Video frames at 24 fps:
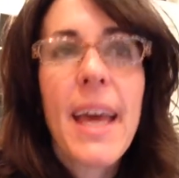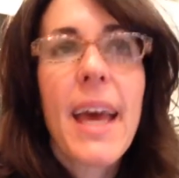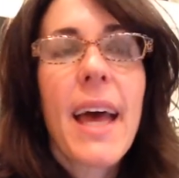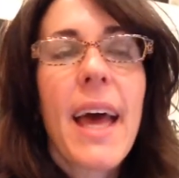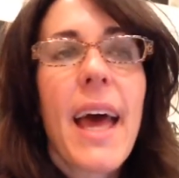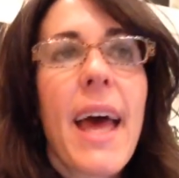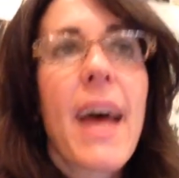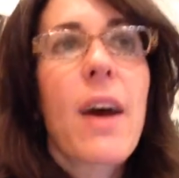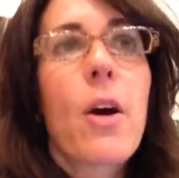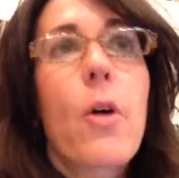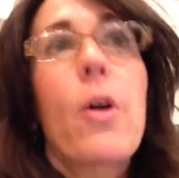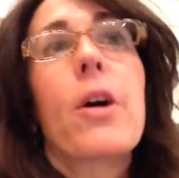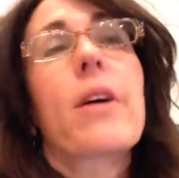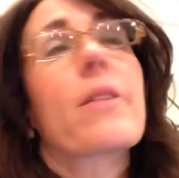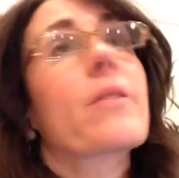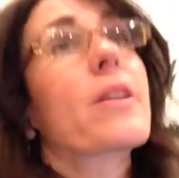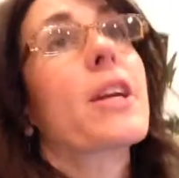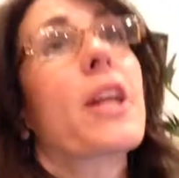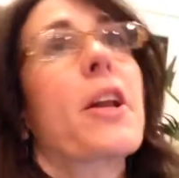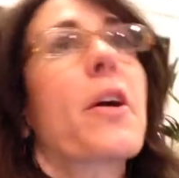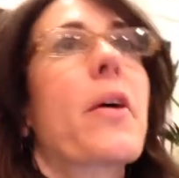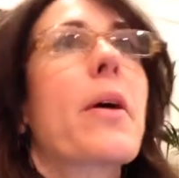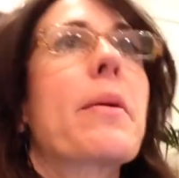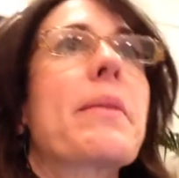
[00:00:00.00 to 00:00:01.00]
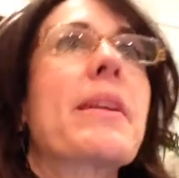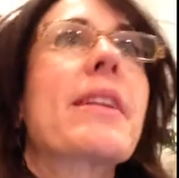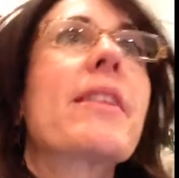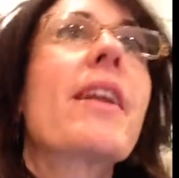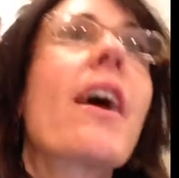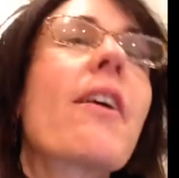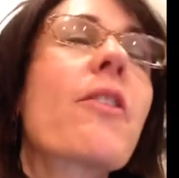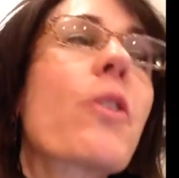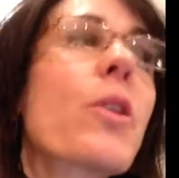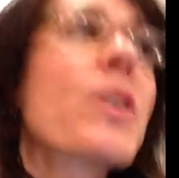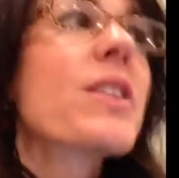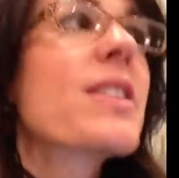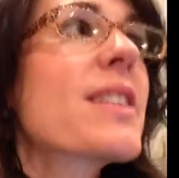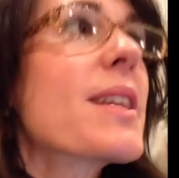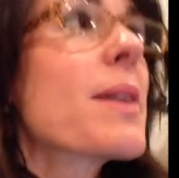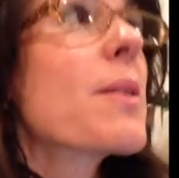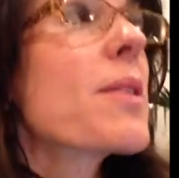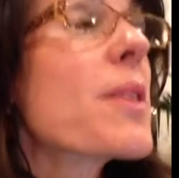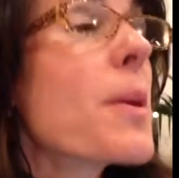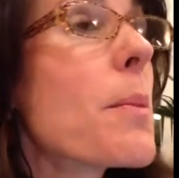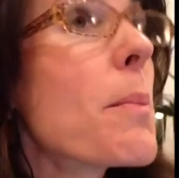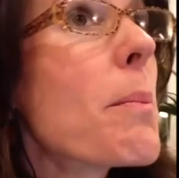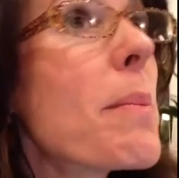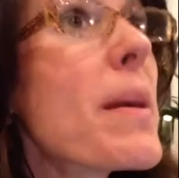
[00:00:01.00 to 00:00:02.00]
Of course,
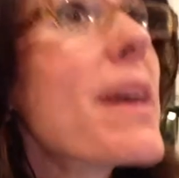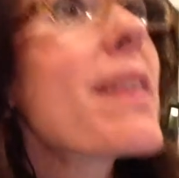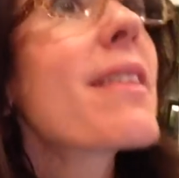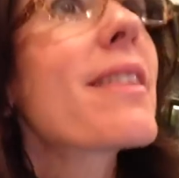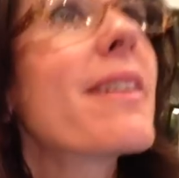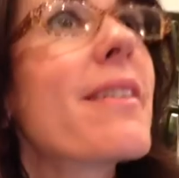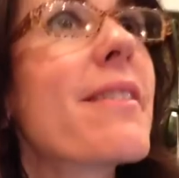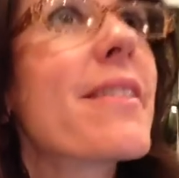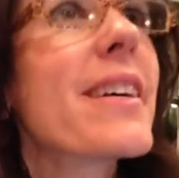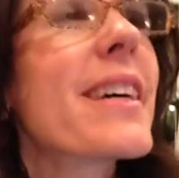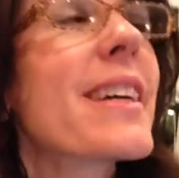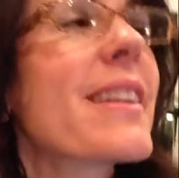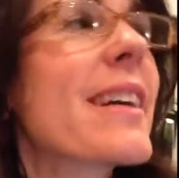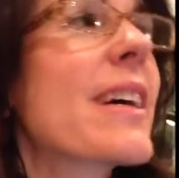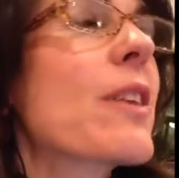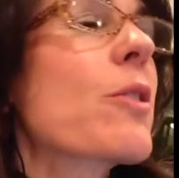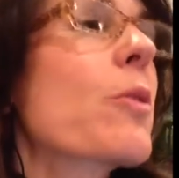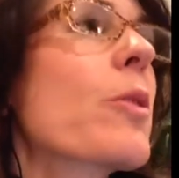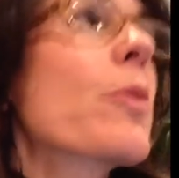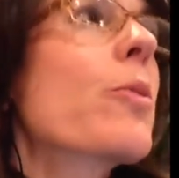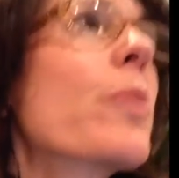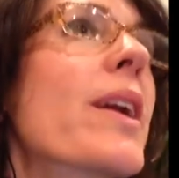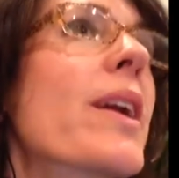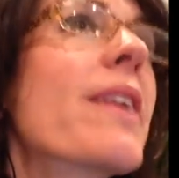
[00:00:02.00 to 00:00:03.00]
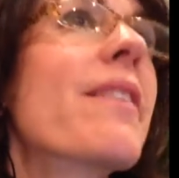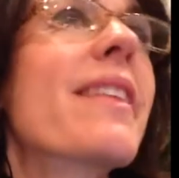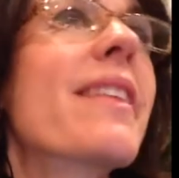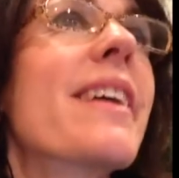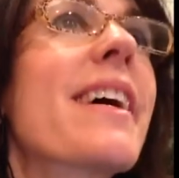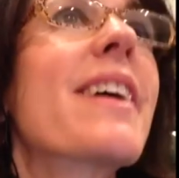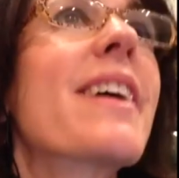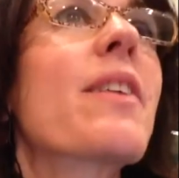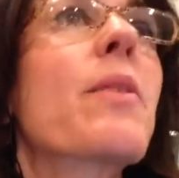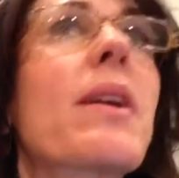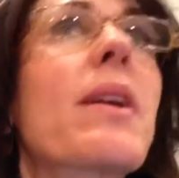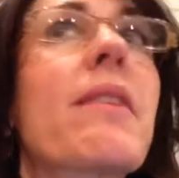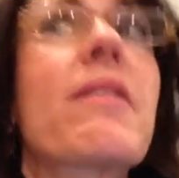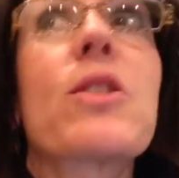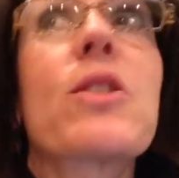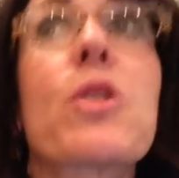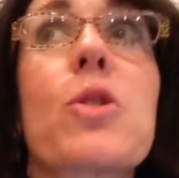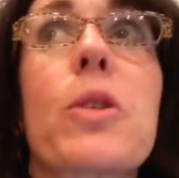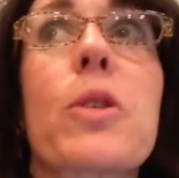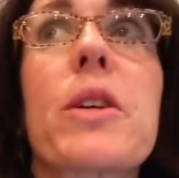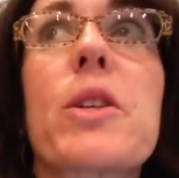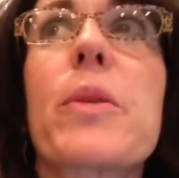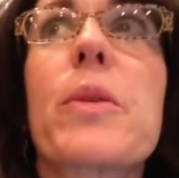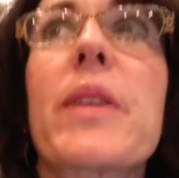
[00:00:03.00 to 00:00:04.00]
the myth of it, or one of the
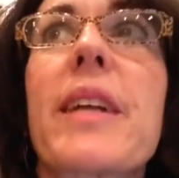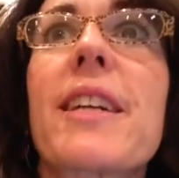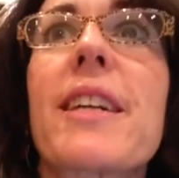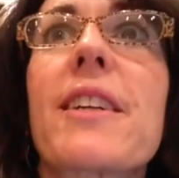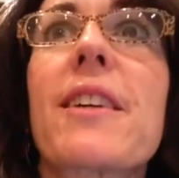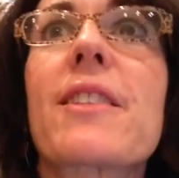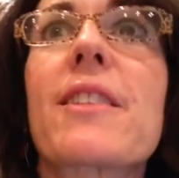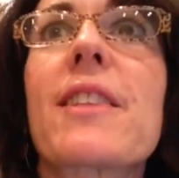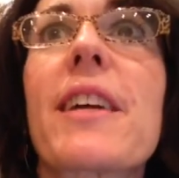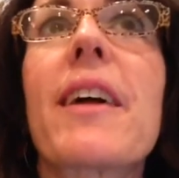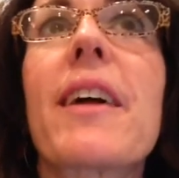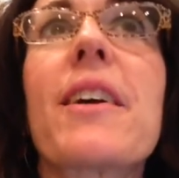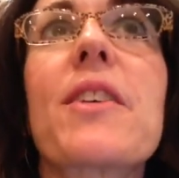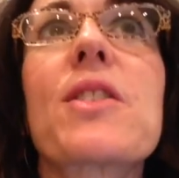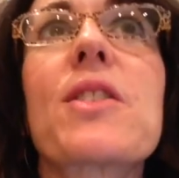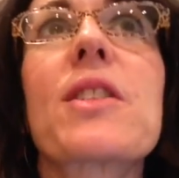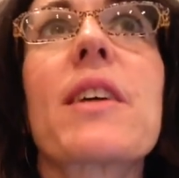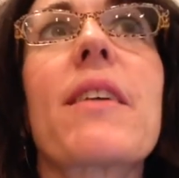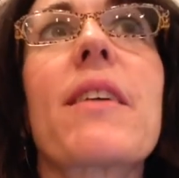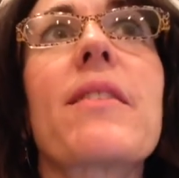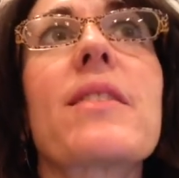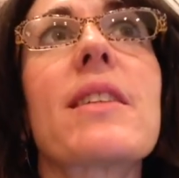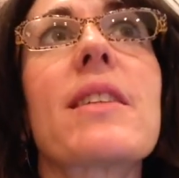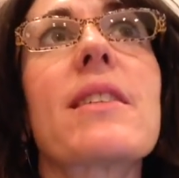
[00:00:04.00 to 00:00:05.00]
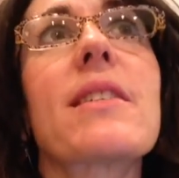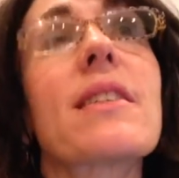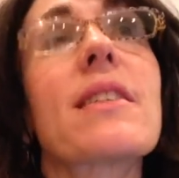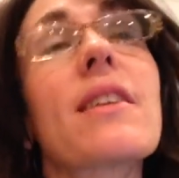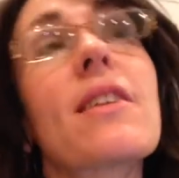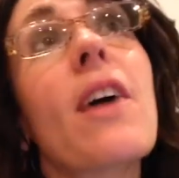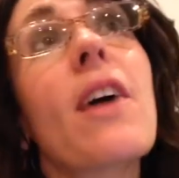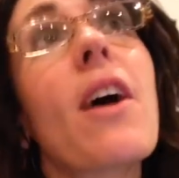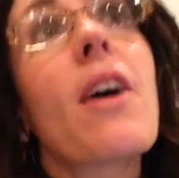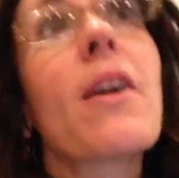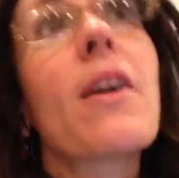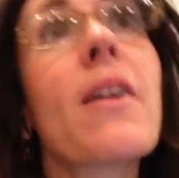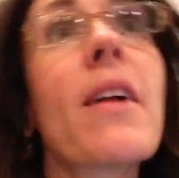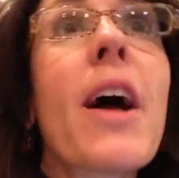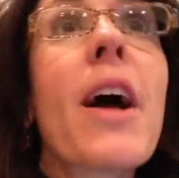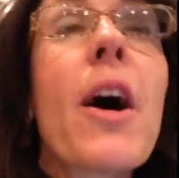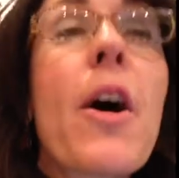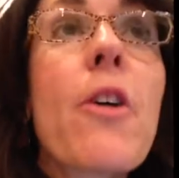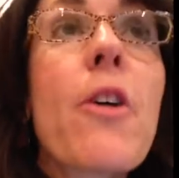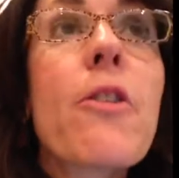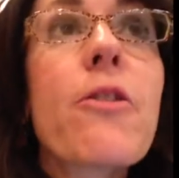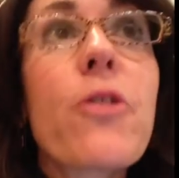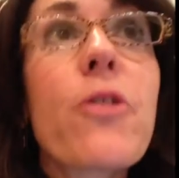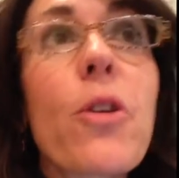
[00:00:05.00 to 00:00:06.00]
stories we like to tell ourselves,
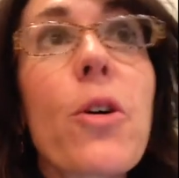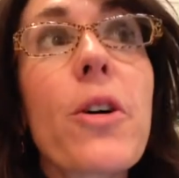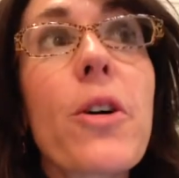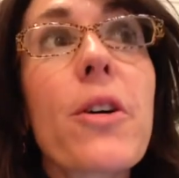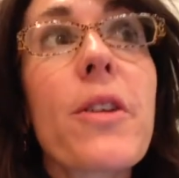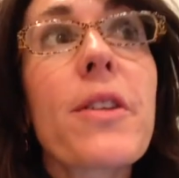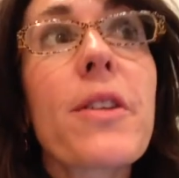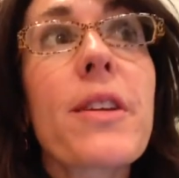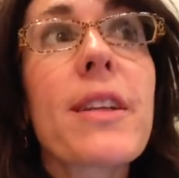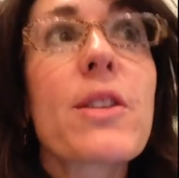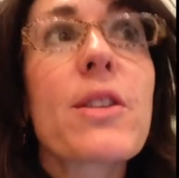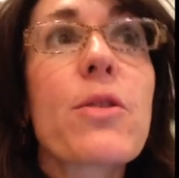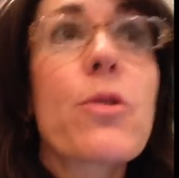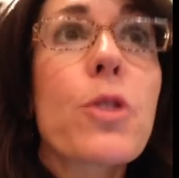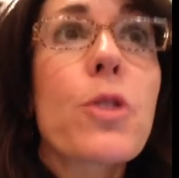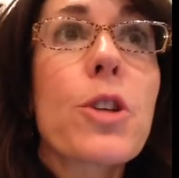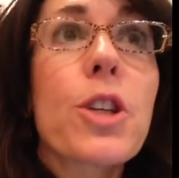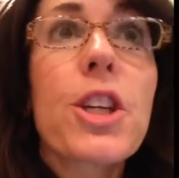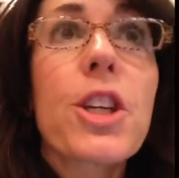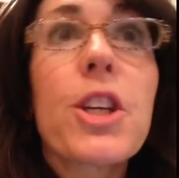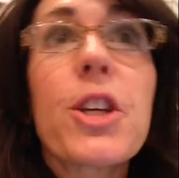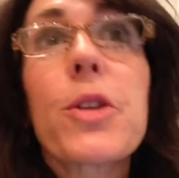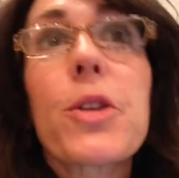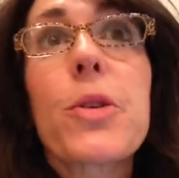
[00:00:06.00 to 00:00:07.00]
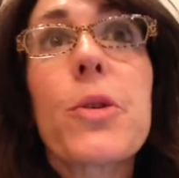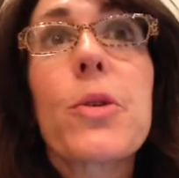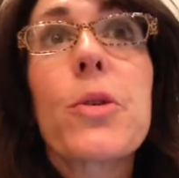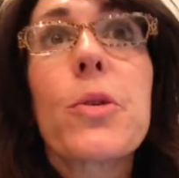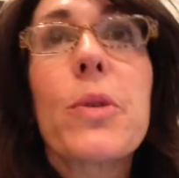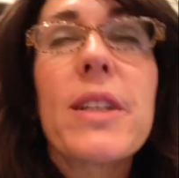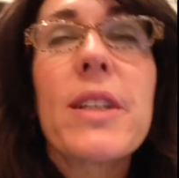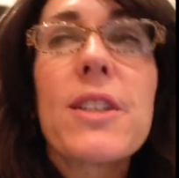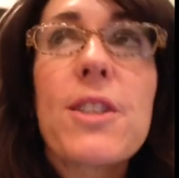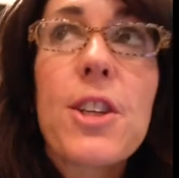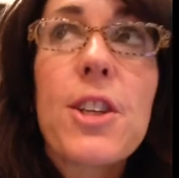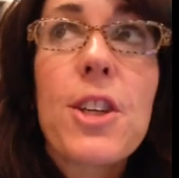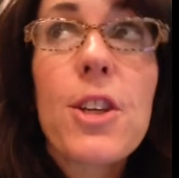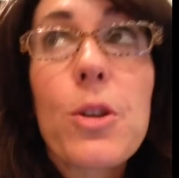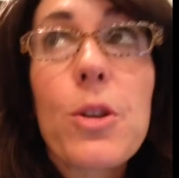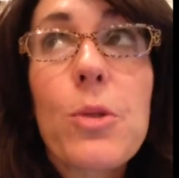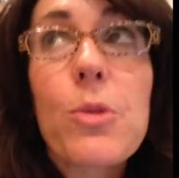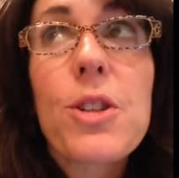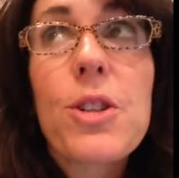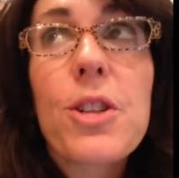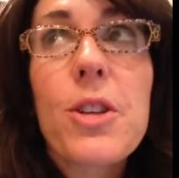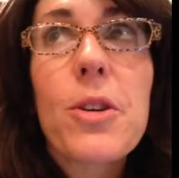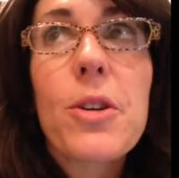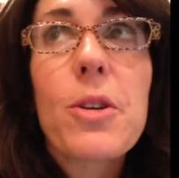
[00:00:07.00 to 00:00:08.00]
it's for you, it's
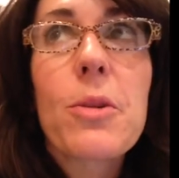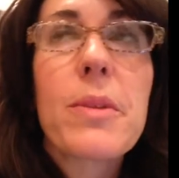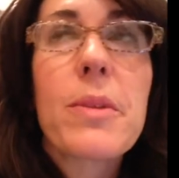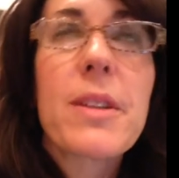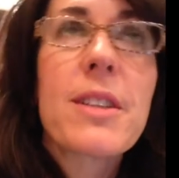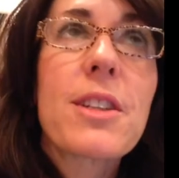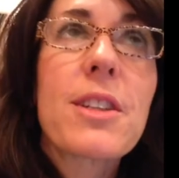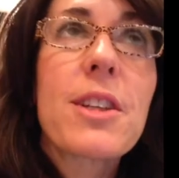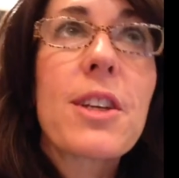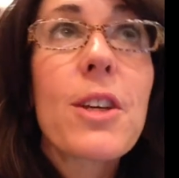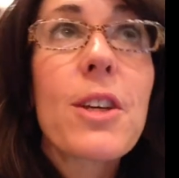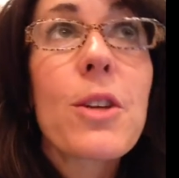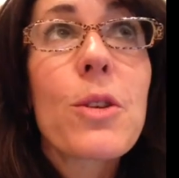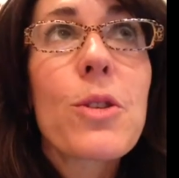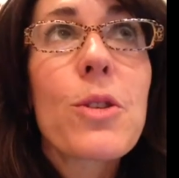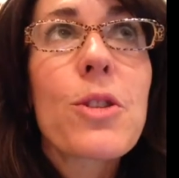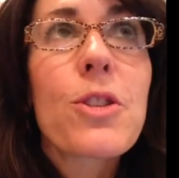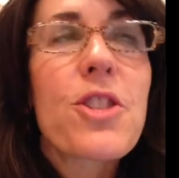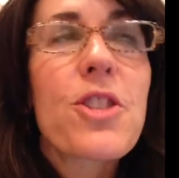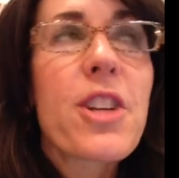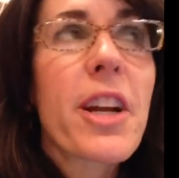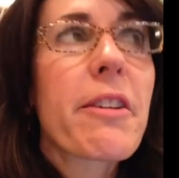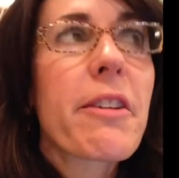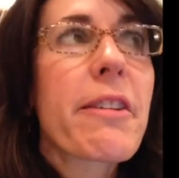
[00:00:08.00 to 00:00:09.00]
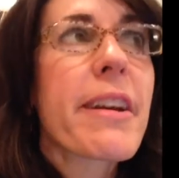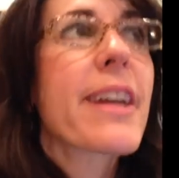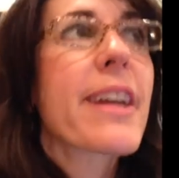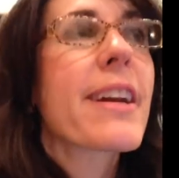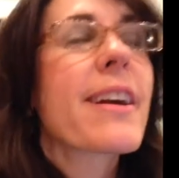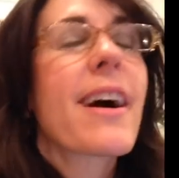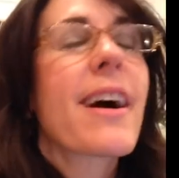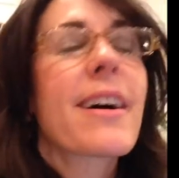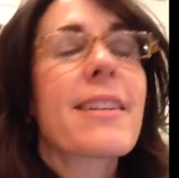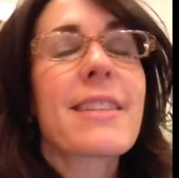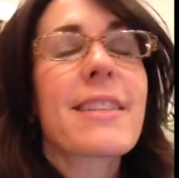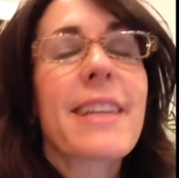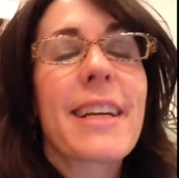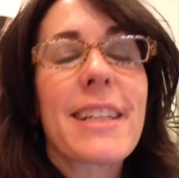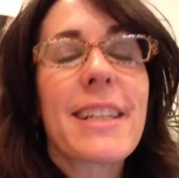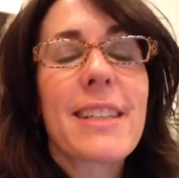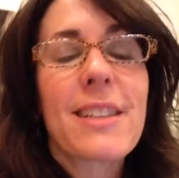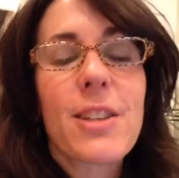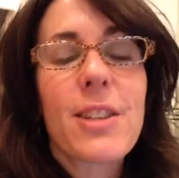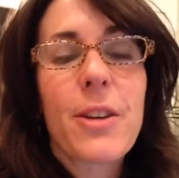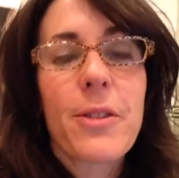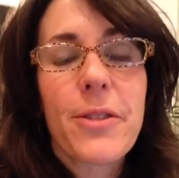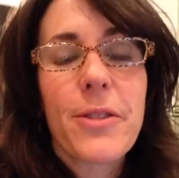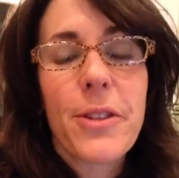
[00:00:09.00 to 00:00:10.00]
YouTube, it's user-generated content, and
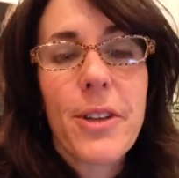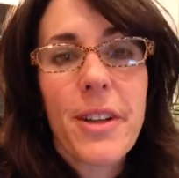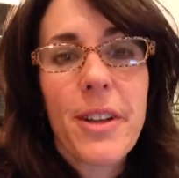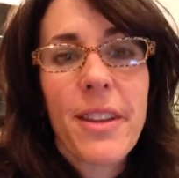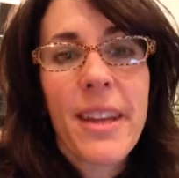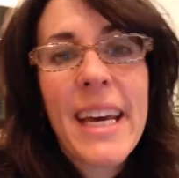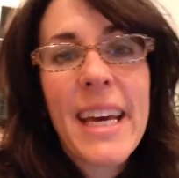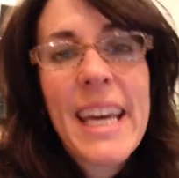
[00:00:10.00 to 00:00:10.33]
so forth.